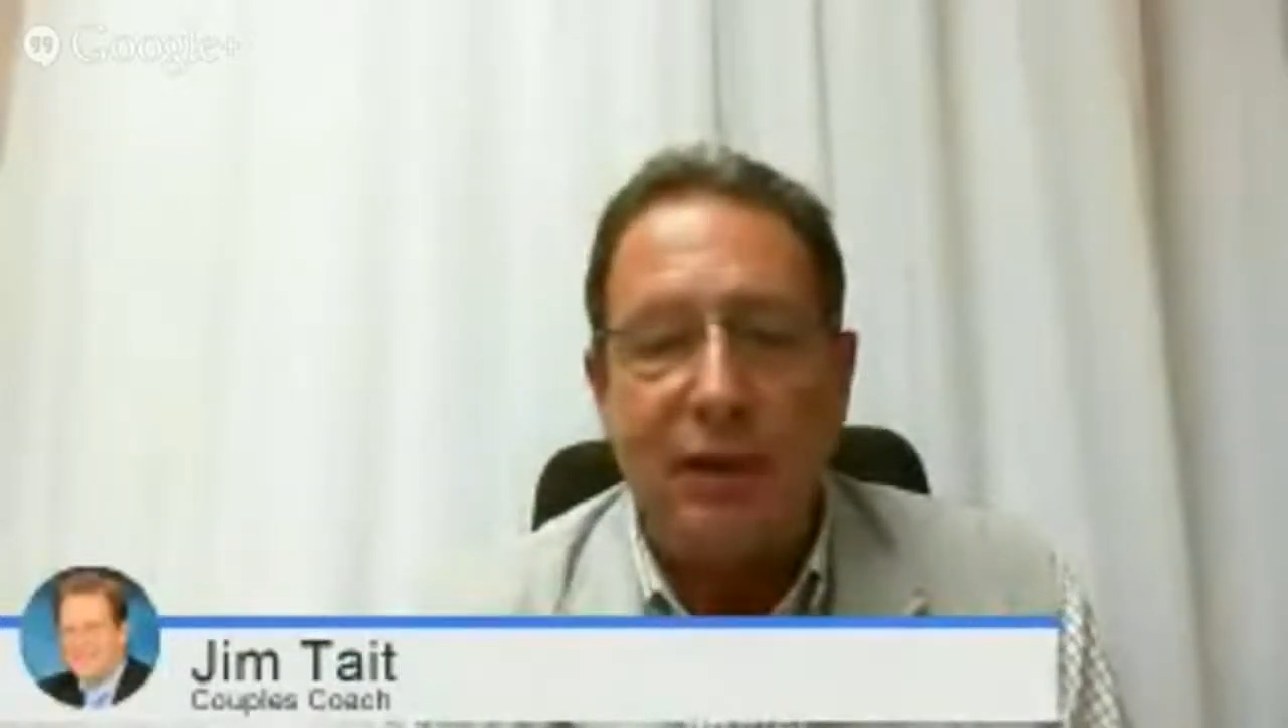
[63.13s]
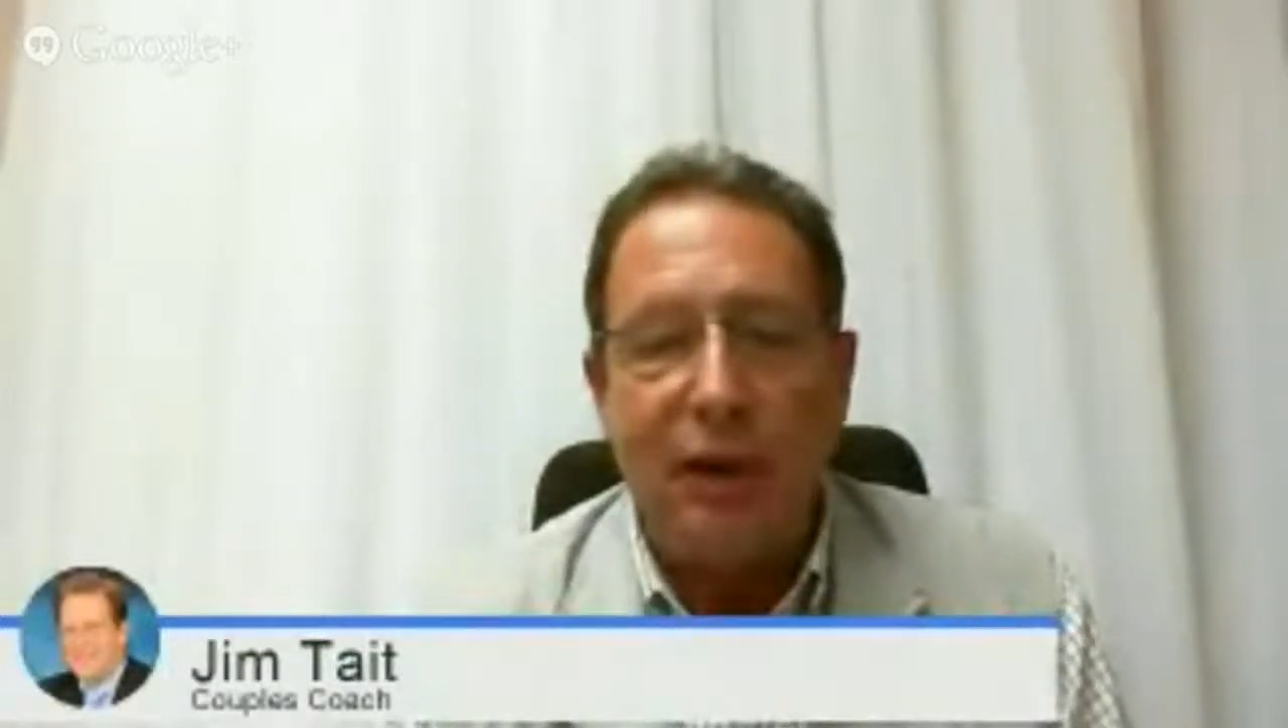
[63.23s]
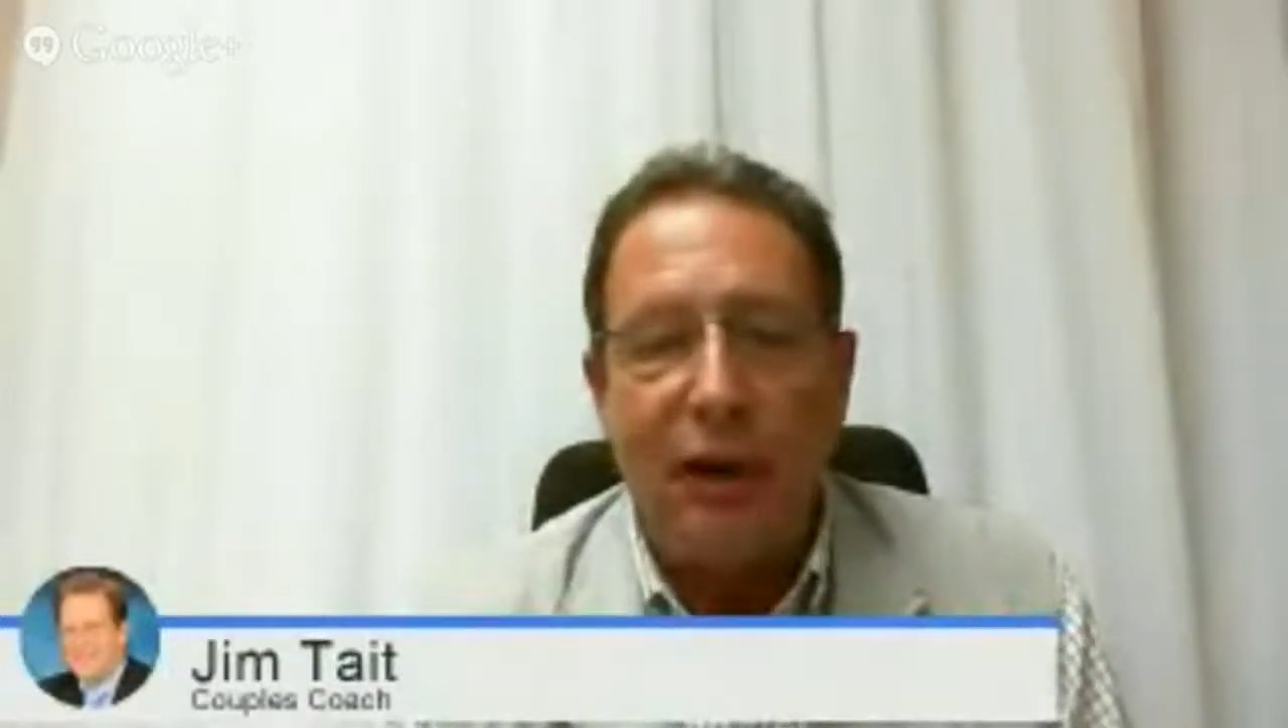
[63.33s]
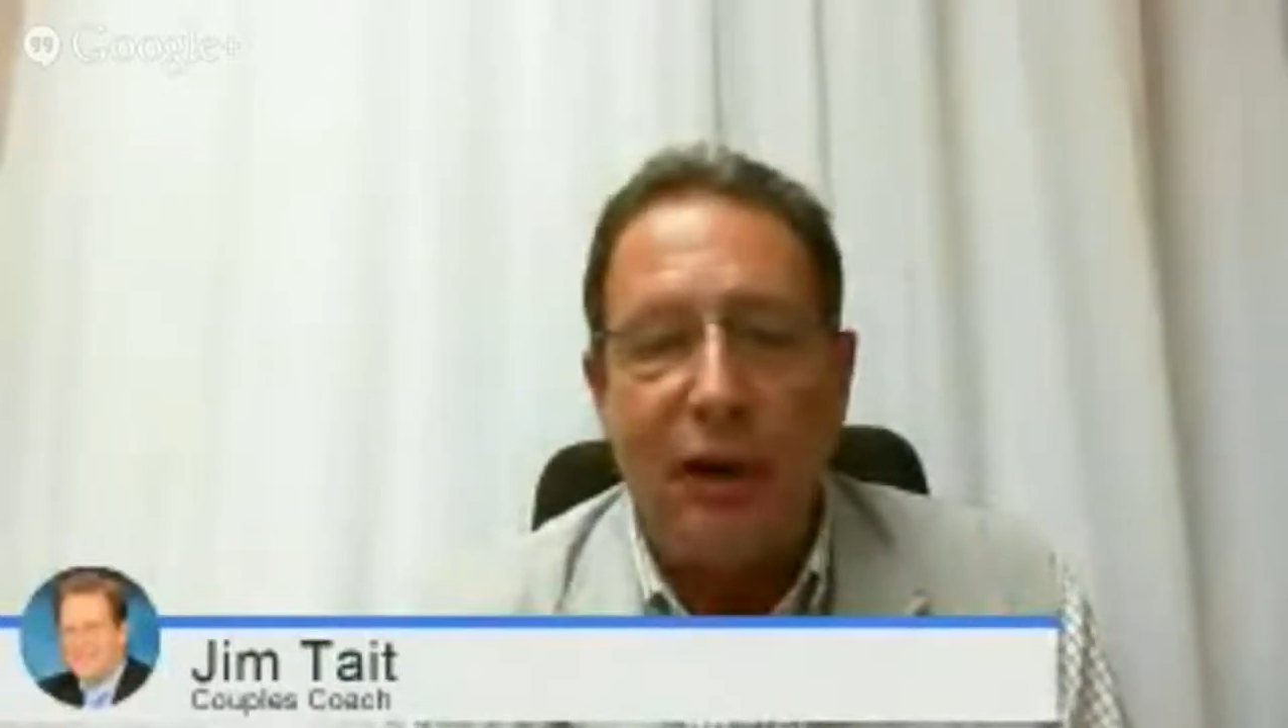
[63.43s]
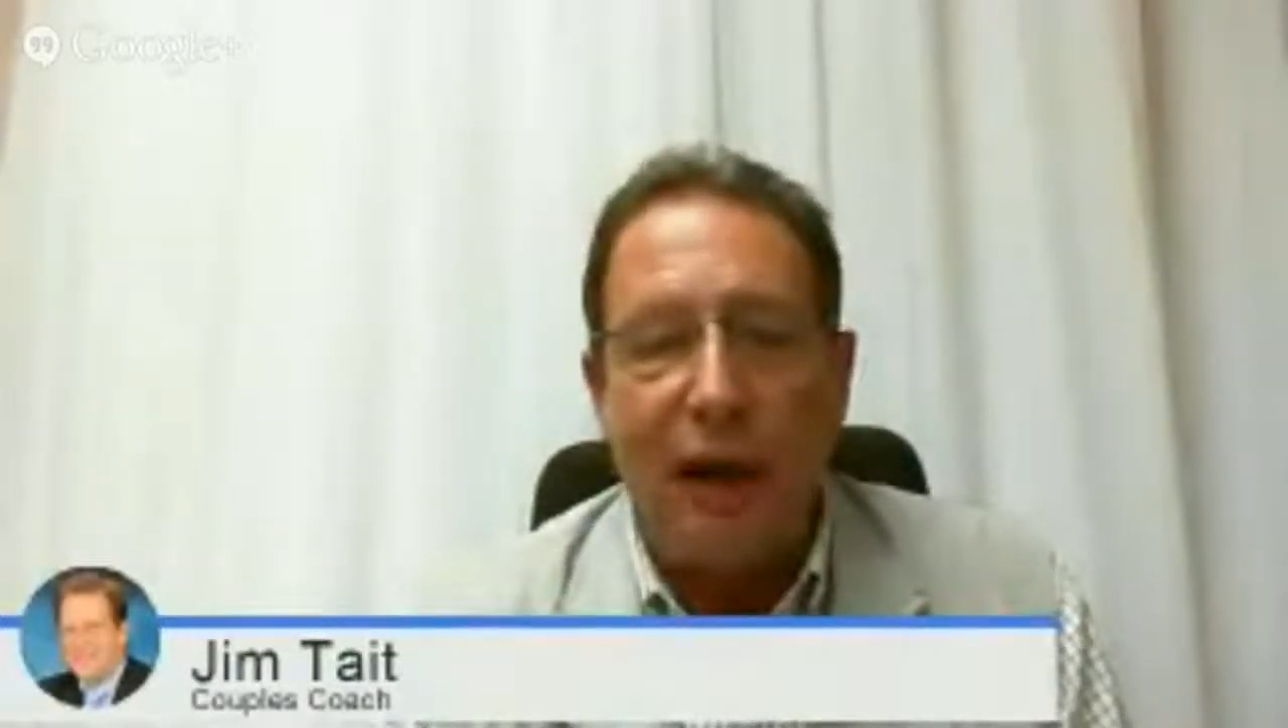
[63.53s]

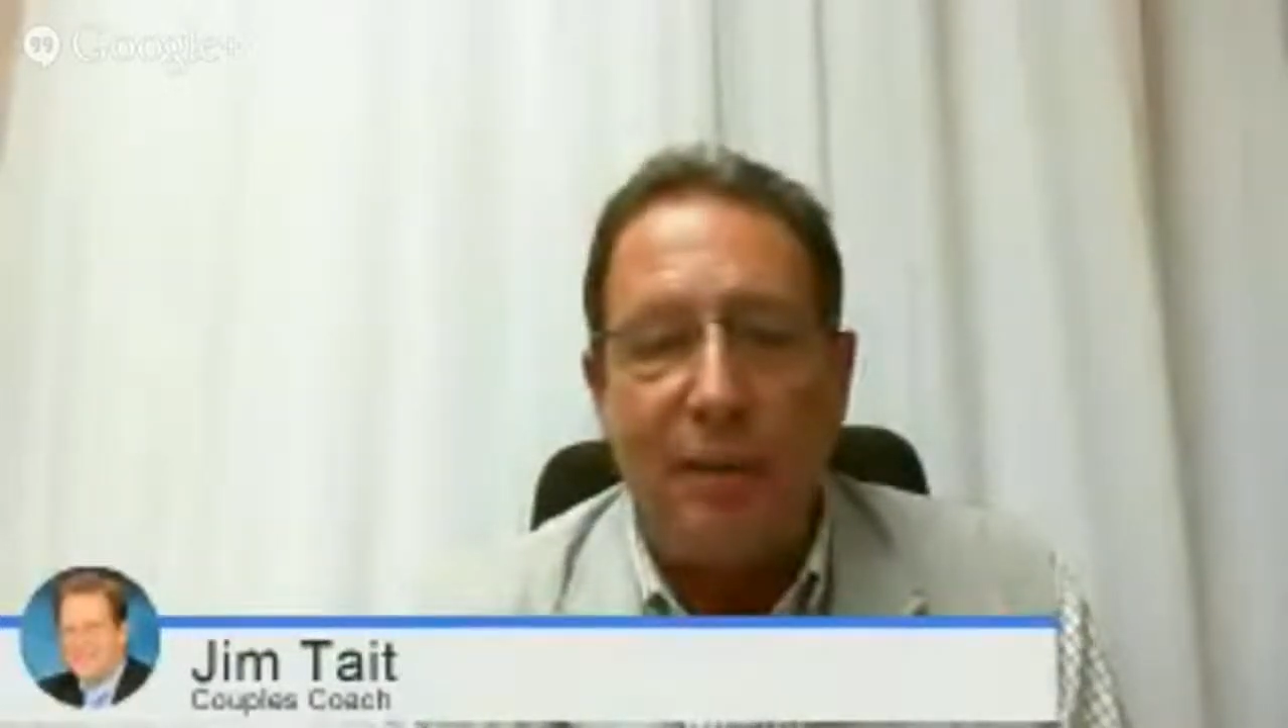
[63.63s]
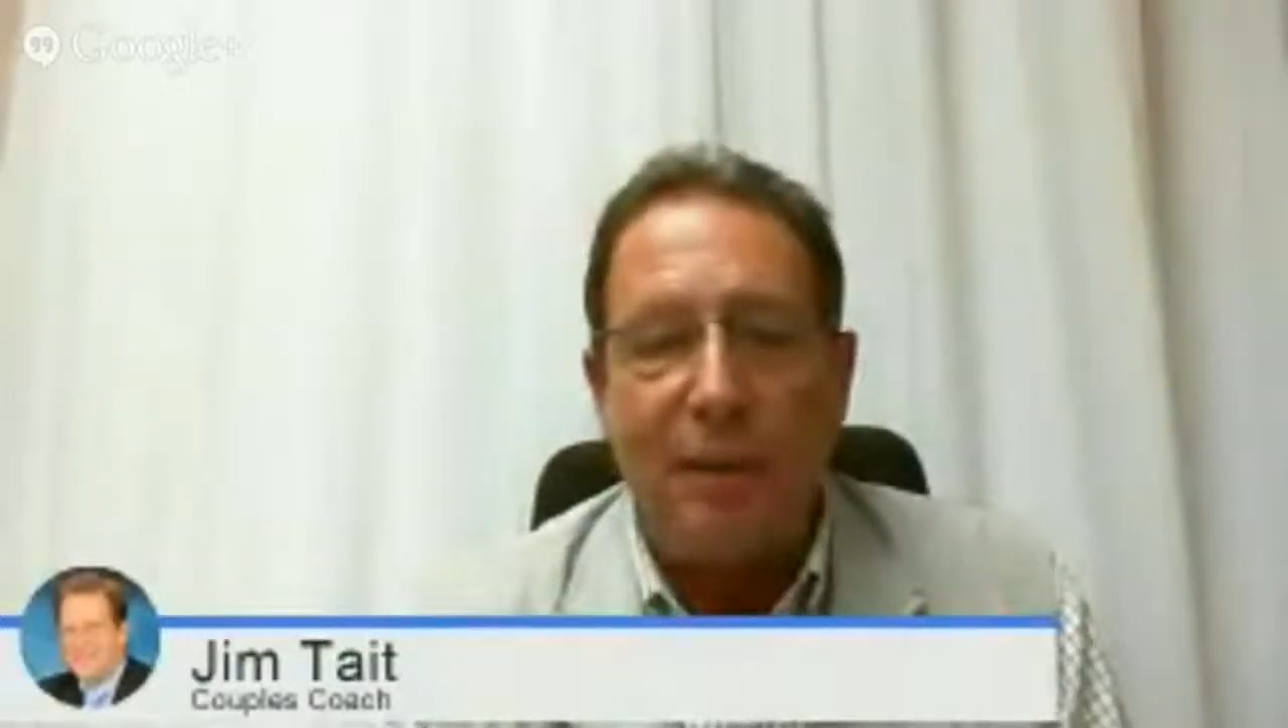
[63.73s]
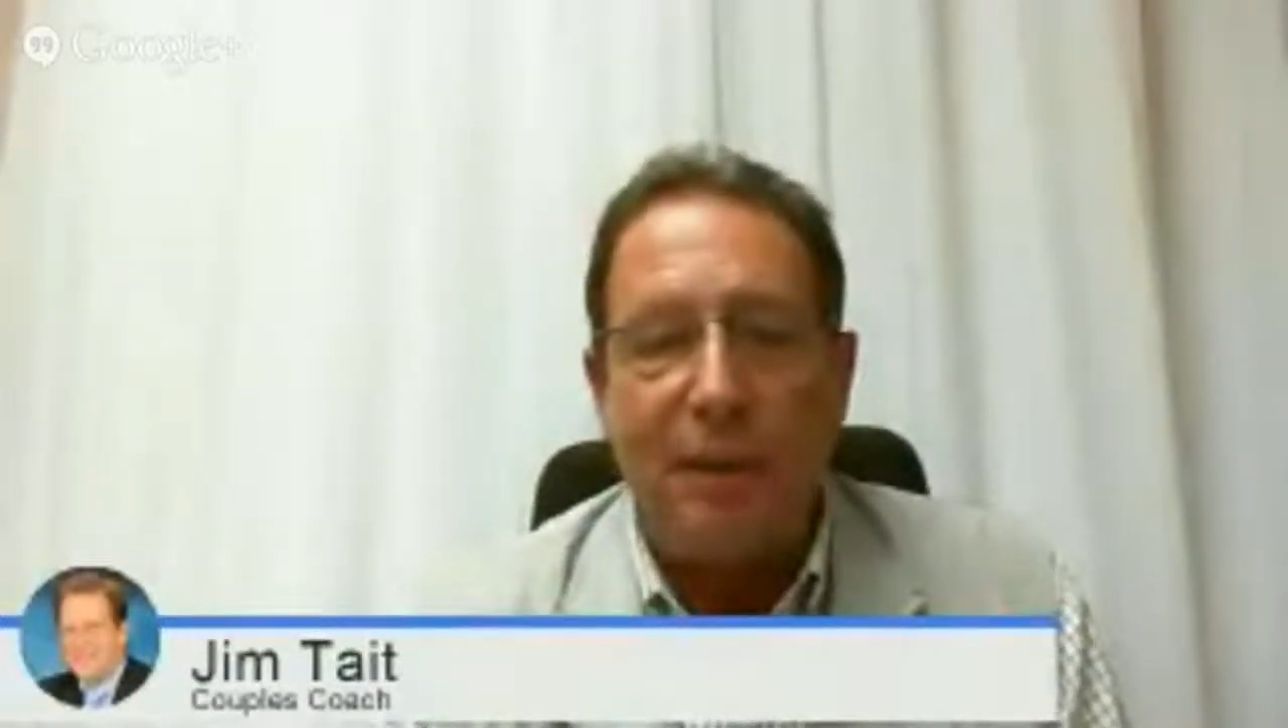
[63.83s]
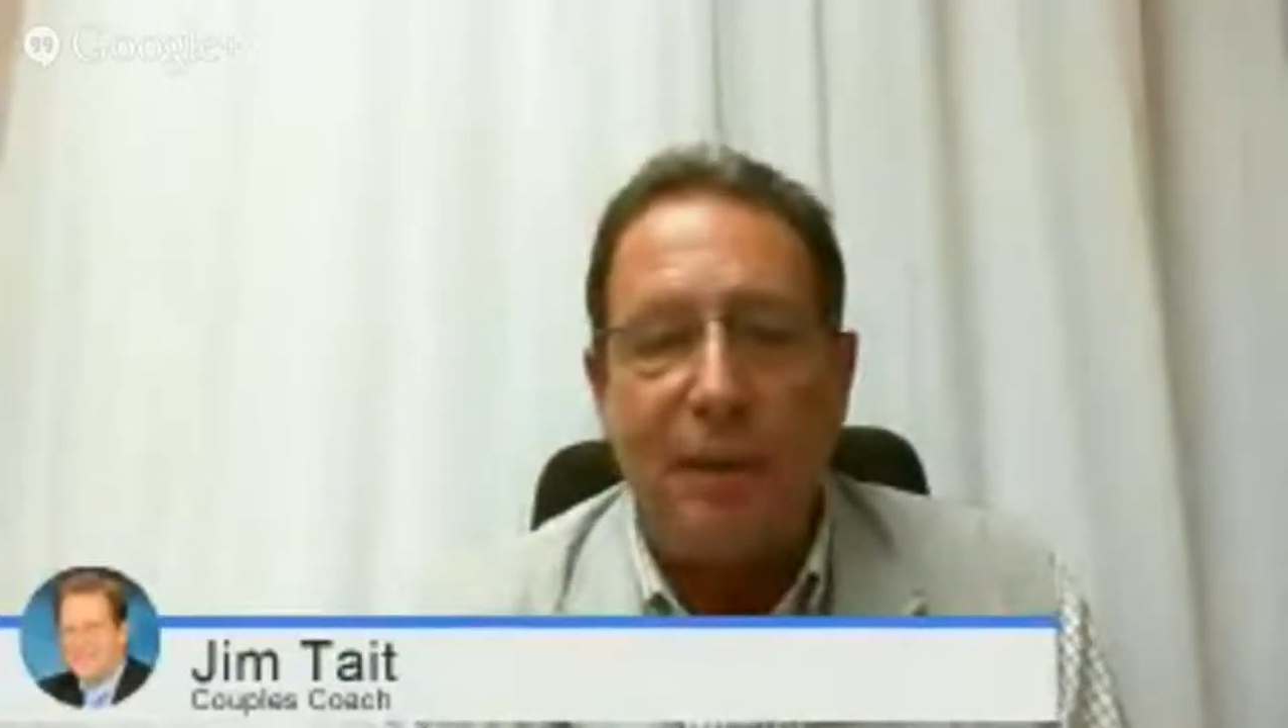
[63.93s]
see growing